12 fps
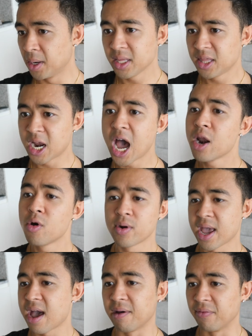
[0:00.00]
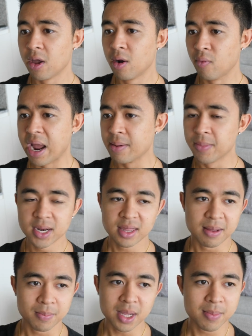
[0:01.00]
money that I don't have, right? Money
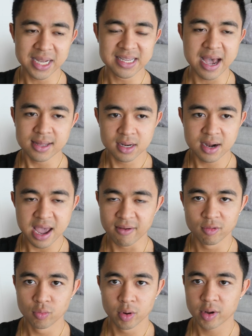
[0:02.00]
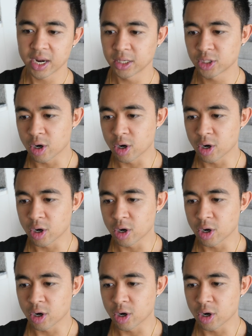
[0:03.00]
that me and my dad didn't have when we were getting